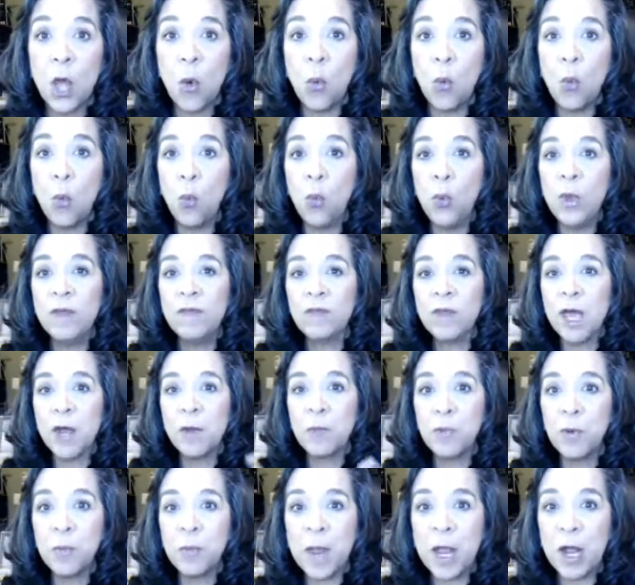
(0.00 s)
we've got to
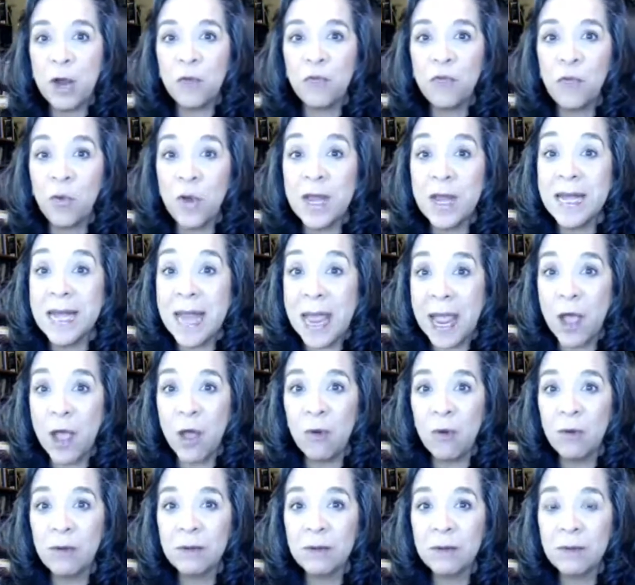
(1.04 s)
prepare for it now,
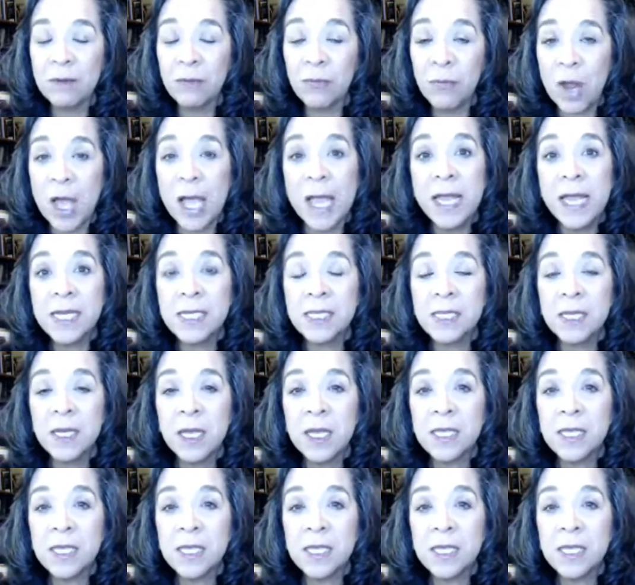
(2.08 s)
right?